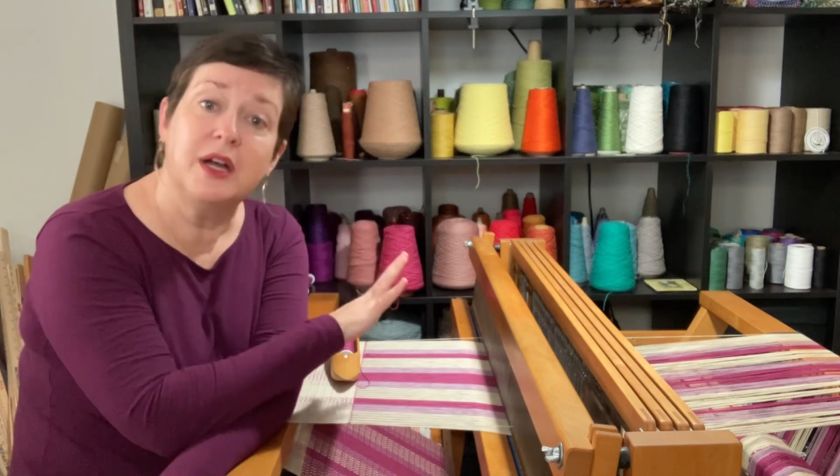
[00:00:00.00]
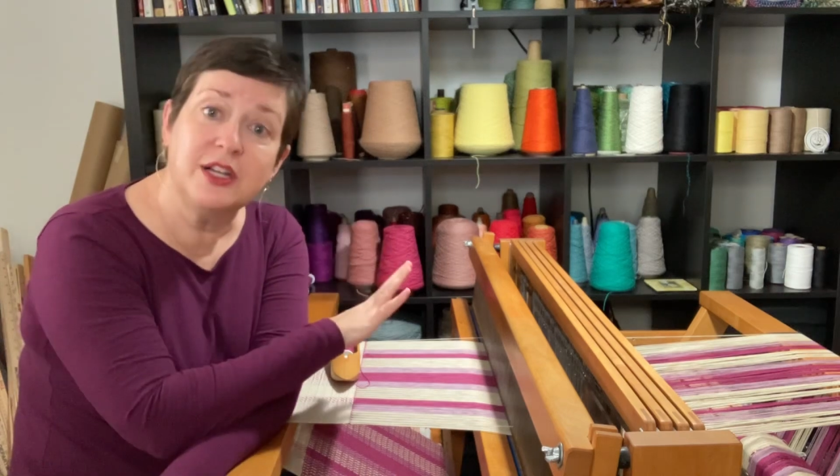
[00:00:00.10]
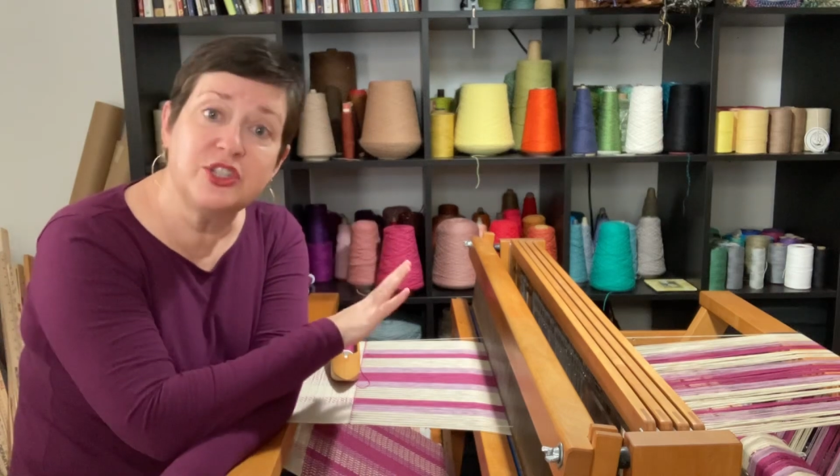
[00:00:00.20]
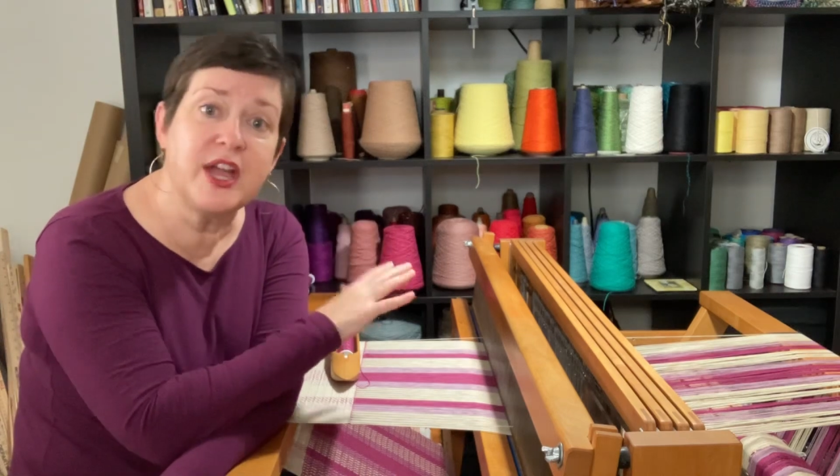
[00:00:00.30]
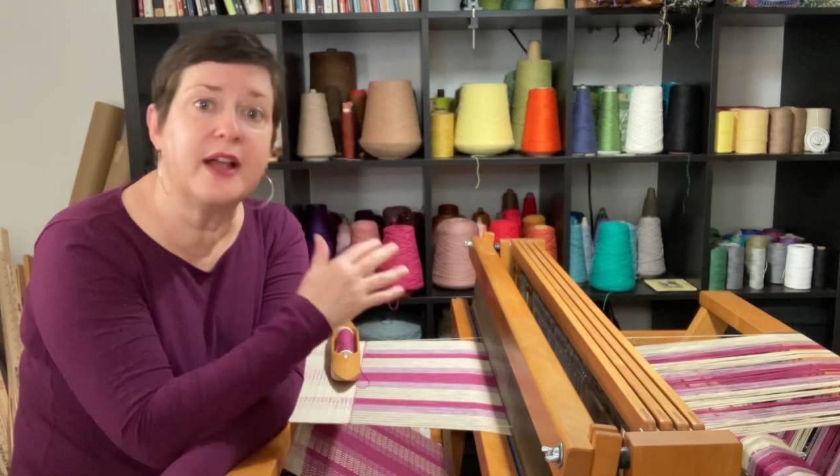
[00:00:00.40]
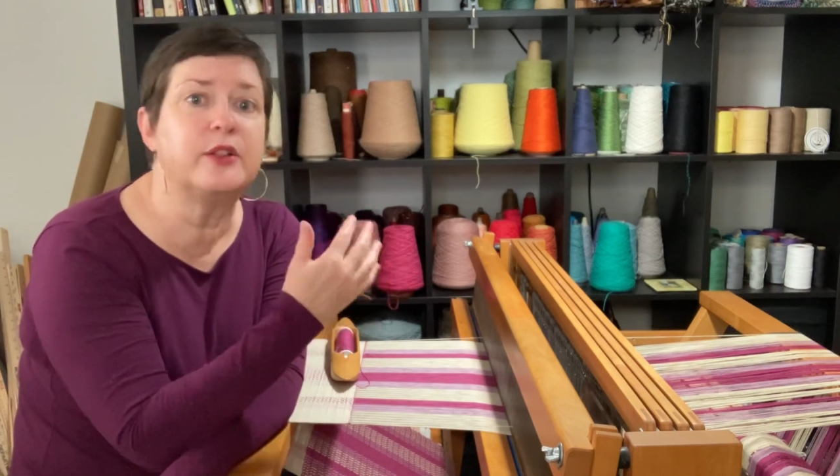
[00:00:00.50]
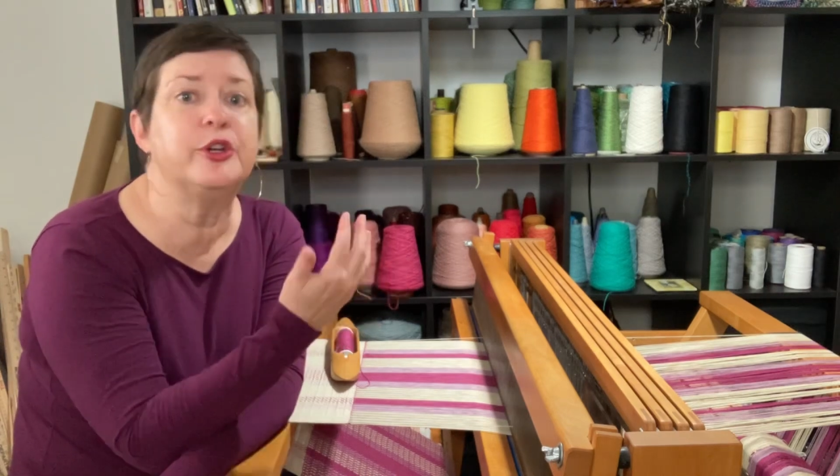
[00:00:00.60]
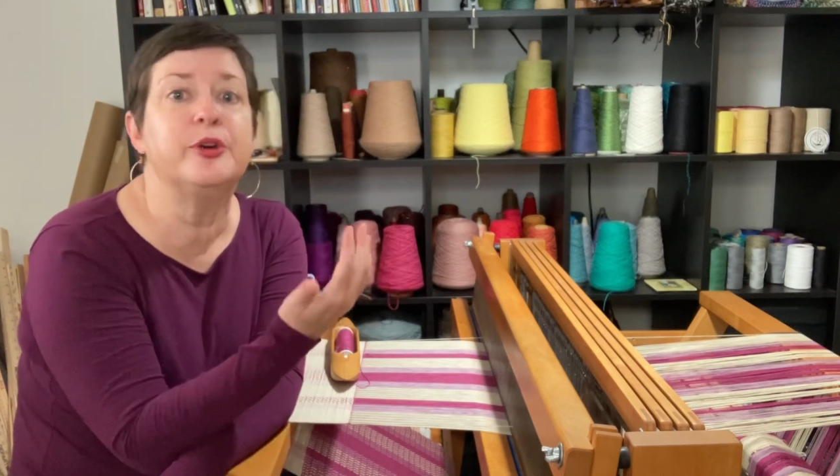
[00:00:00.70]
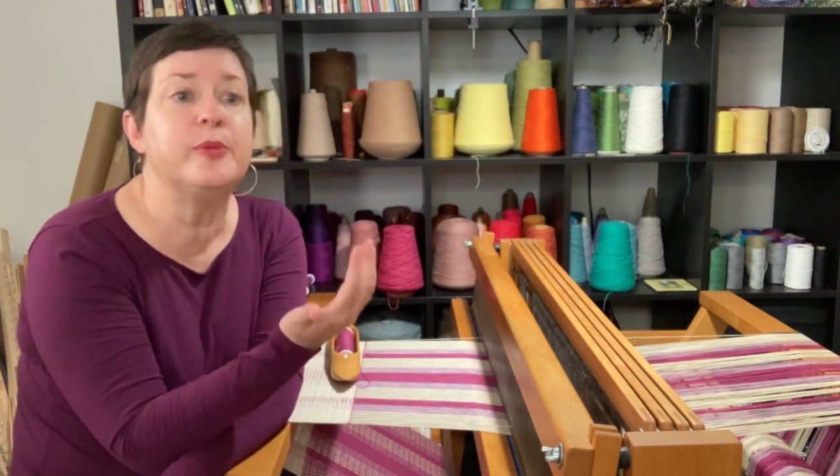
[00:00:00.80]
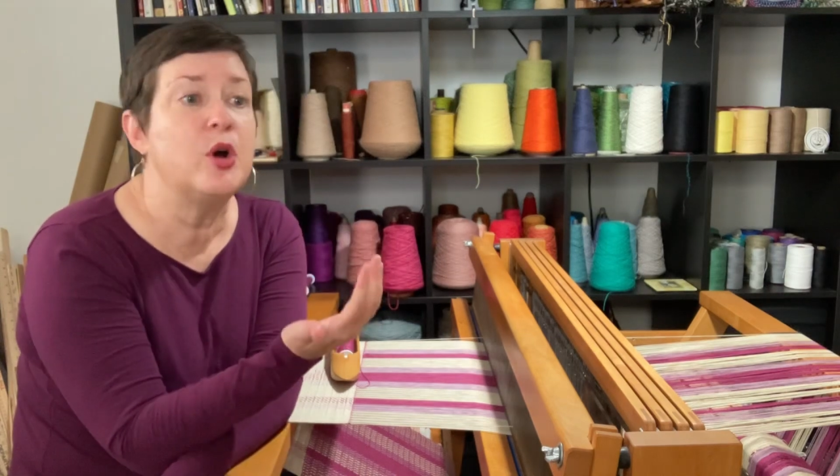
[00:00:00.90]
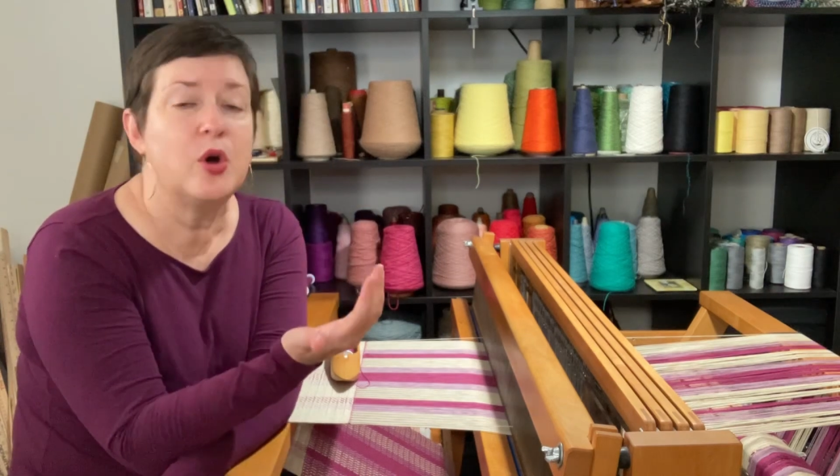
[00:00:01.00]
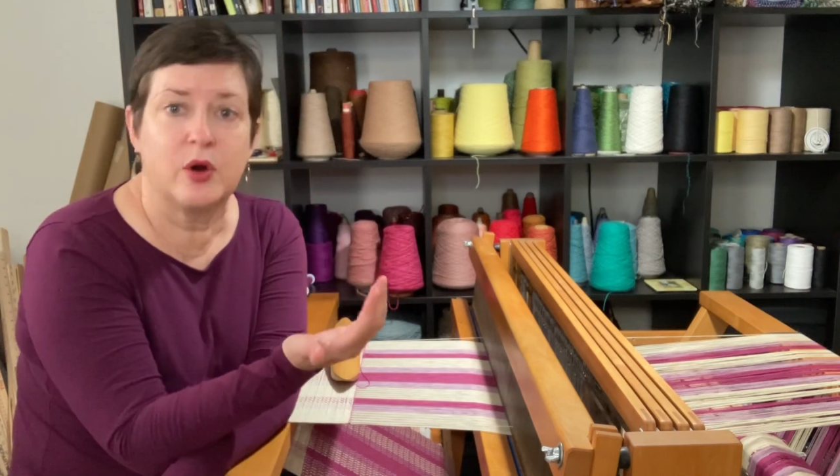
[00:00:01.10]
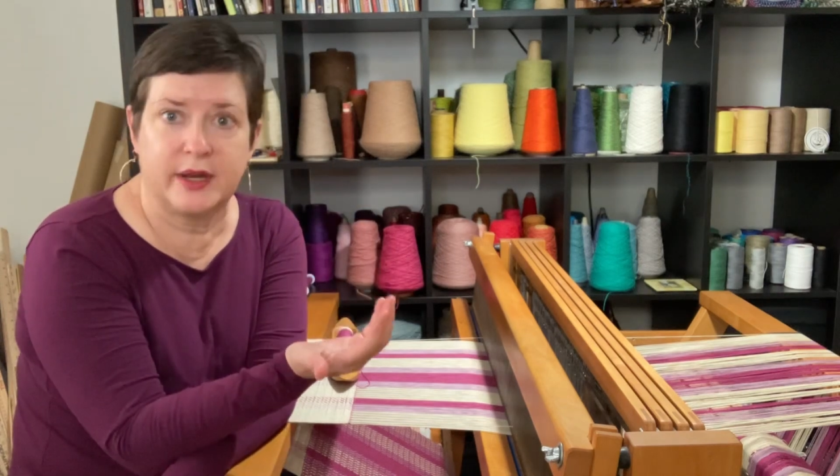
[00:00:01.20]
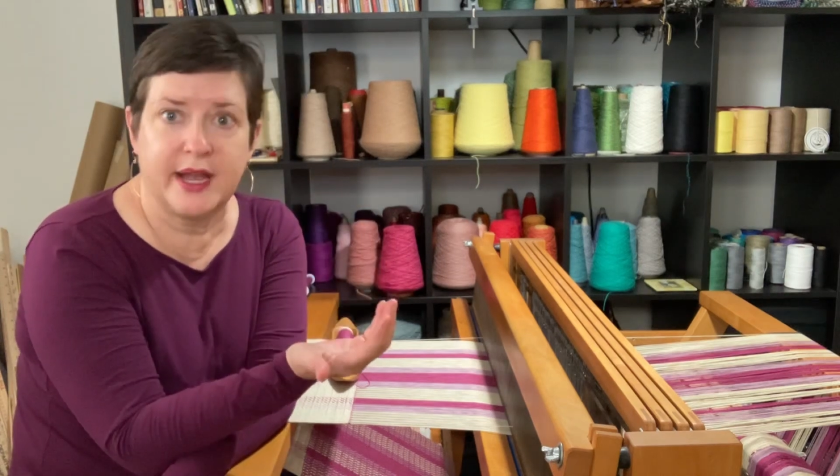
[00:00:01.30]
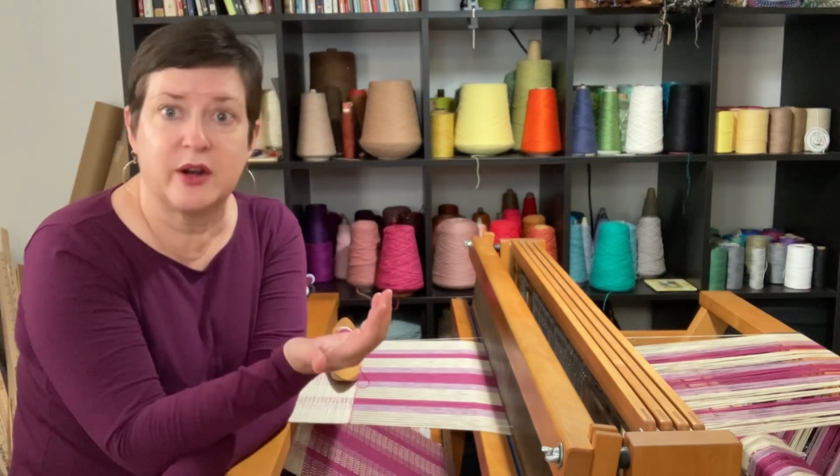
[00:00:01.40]
a jack loom
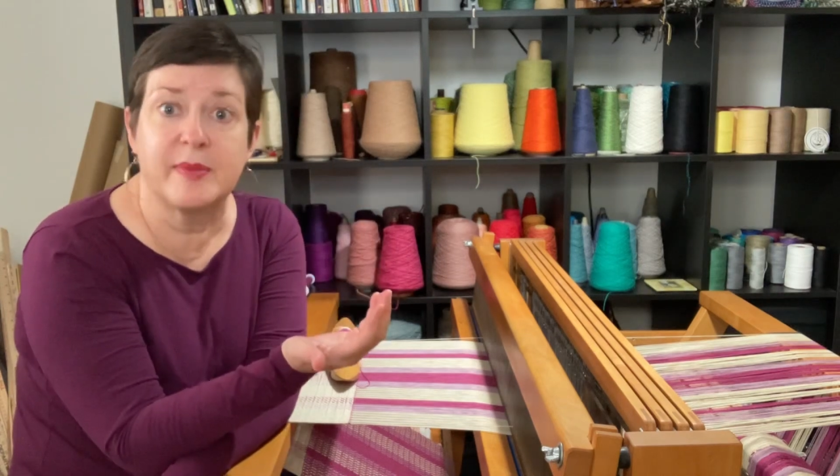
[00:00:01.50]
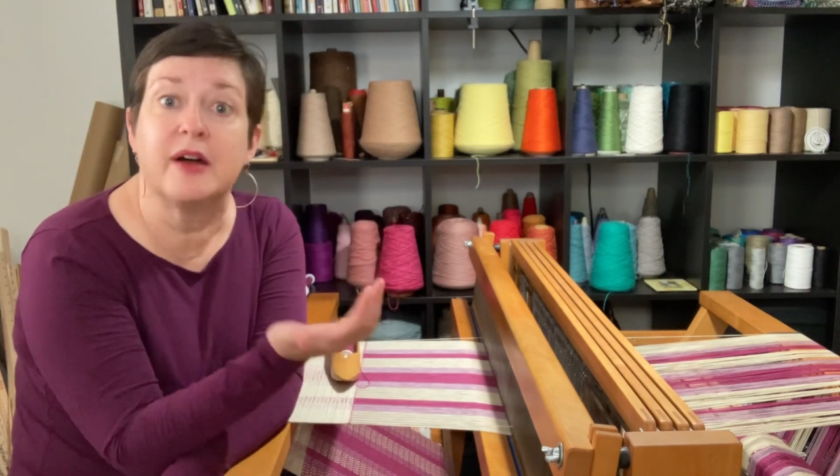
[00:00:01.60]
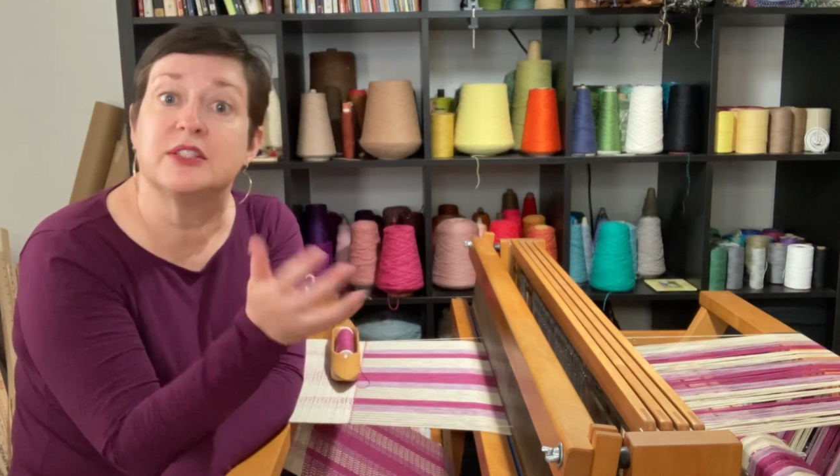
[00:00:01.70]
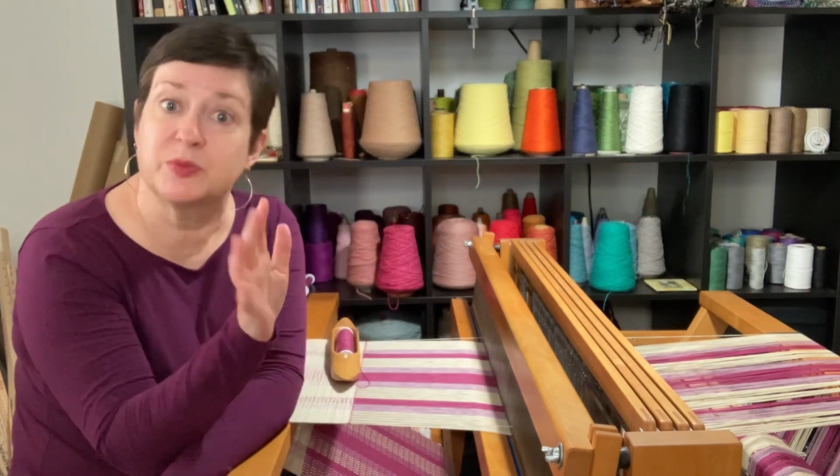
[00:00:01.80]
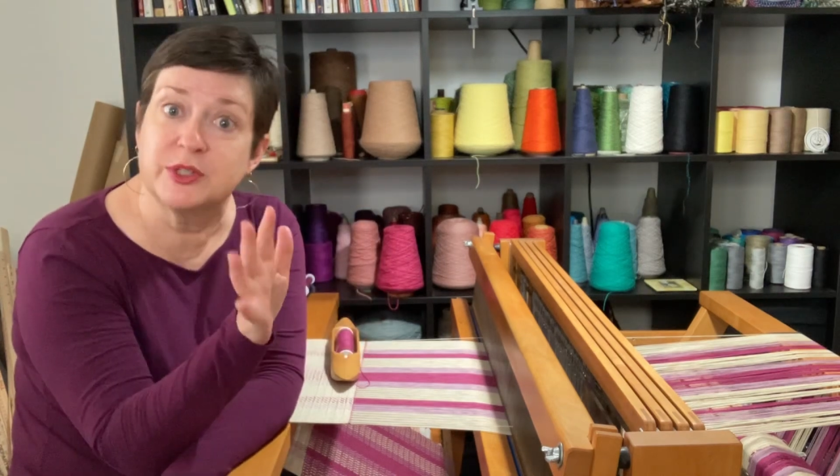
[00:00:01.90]
or a counterbalance,